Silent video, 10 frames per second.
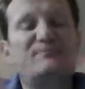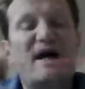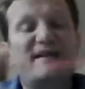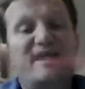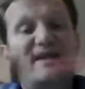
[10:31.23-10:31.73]

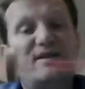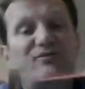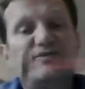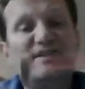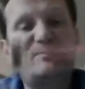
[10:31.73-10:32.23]
by negative
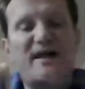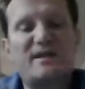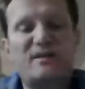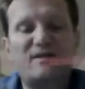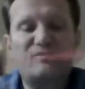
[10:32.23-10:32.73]

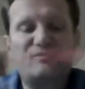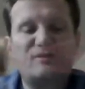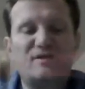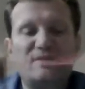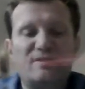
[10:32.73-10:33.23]
feedback, of
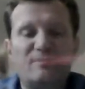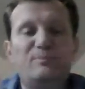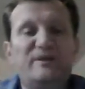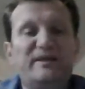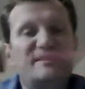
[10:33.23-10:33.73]

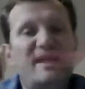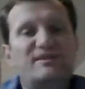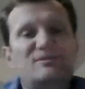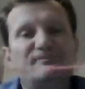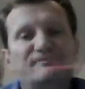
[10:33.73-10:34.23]
PTH.